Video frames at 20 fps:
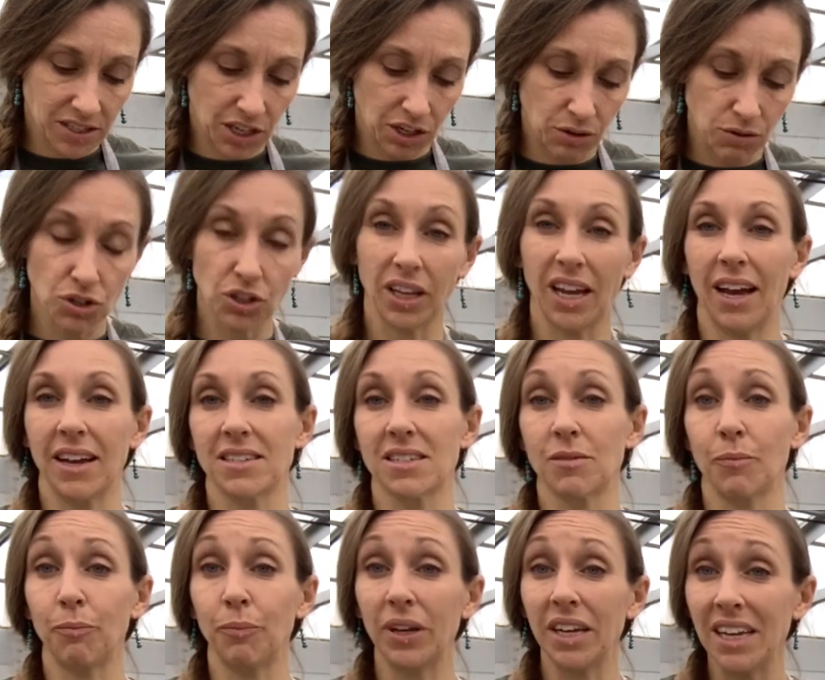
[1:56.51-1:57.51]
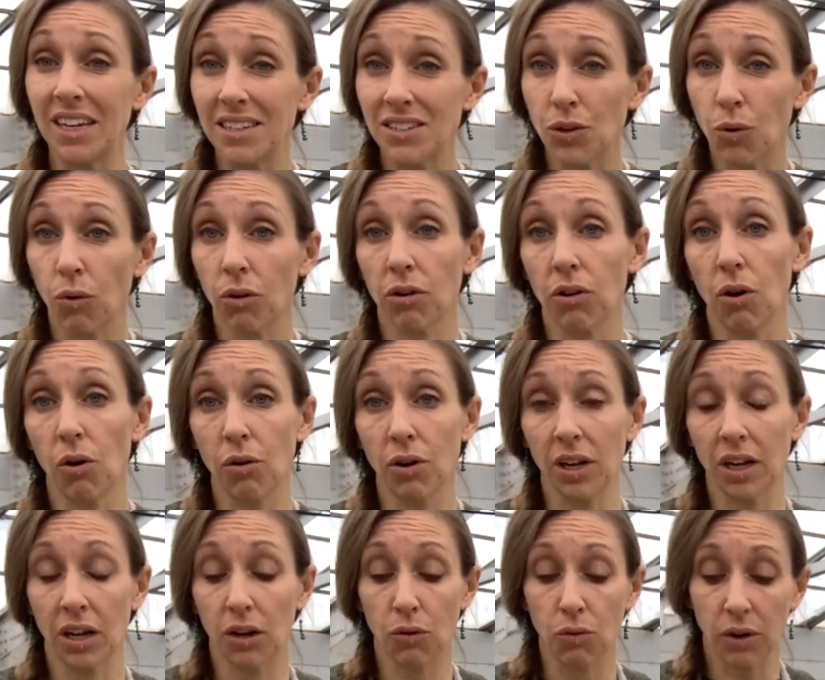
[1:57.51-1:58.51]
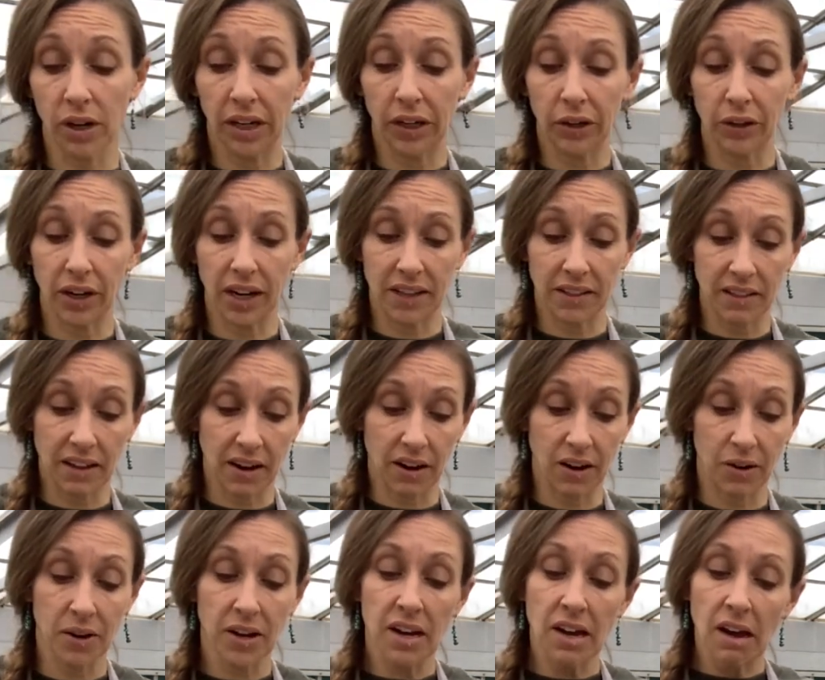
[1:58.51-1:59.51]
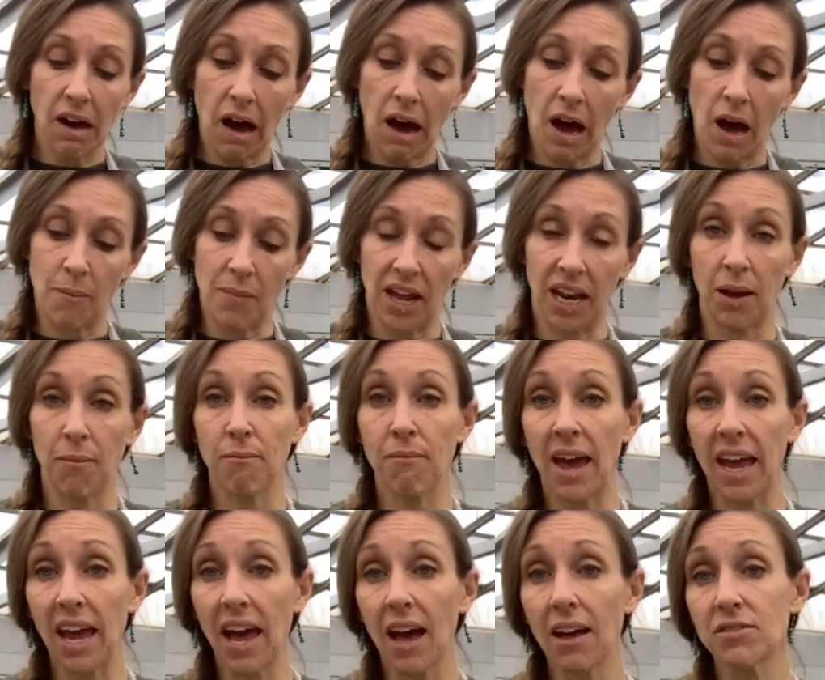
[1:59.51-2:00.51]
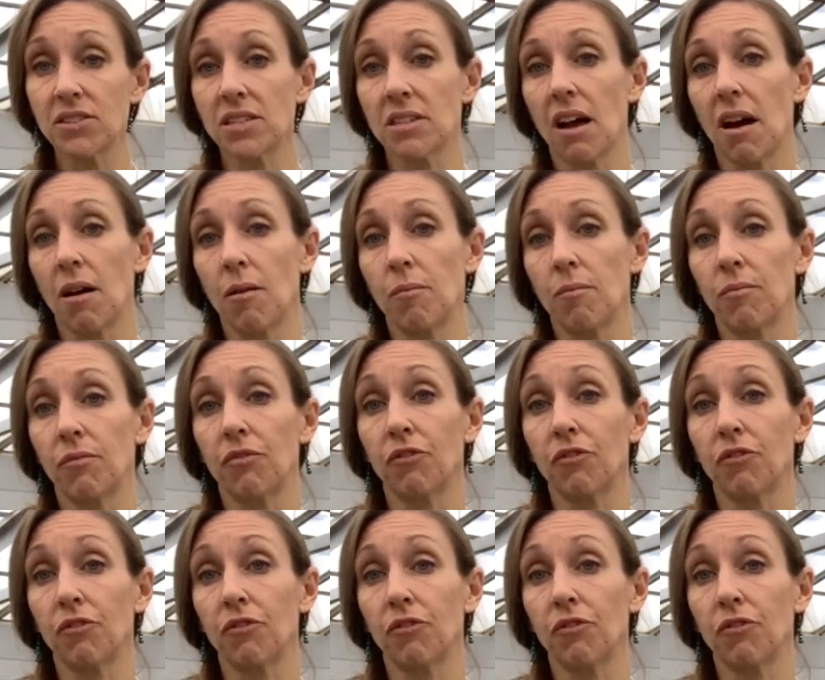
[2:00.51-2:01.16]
It usually has some peat or coconut coir in there, and it may have some